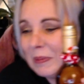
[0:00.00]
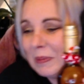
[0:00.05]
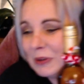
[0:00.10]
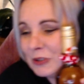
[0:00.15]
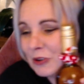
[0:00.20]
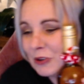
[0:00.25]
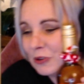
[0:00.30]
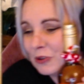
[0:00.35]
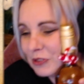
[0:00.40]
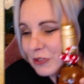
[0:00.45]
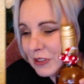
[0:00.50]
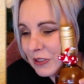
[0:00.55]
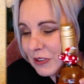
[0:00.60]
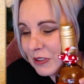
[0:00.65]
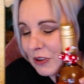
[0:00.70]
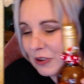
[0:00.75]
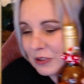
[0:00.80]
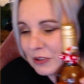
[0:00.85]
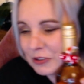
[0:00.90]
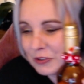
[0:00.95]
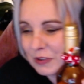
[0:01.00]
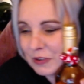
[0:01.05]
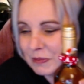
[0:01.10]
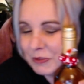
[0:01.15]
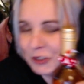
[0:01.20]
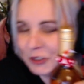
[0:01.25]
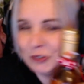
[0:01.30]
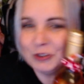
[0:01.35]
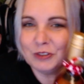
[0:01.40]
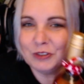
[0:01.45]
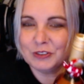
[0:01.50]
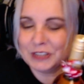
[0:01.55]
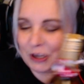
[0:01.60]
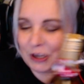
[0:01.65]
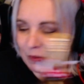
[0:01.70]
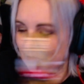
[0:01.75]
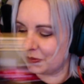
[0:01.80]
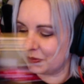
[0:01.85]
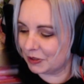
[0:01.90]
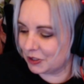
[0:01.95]
Don't drink it all on stream. You don't tell
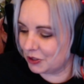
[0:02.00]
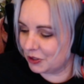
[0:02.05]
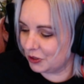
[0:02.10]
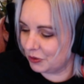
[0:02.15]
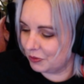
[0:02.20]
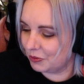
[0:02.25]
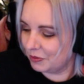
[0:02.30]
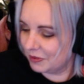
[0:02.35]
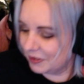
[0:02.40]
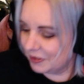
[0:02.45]
me what to do!